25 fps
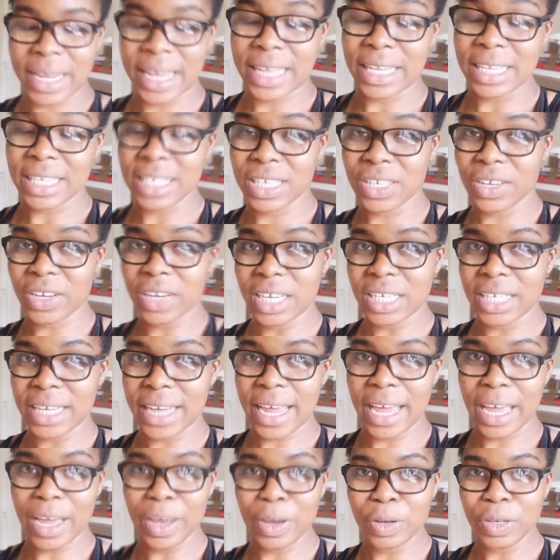the
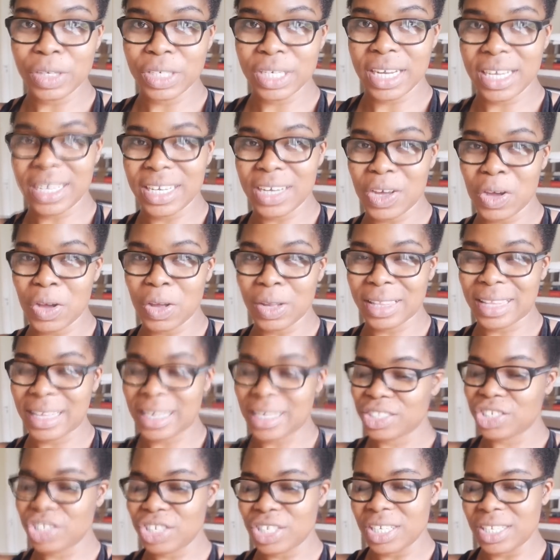inside out and all
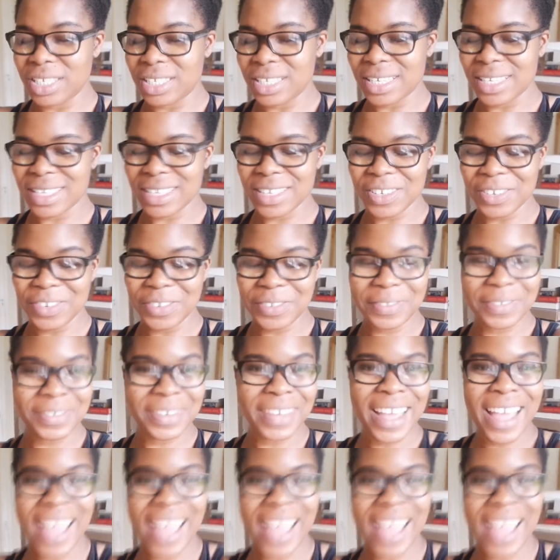that cheesy stuff.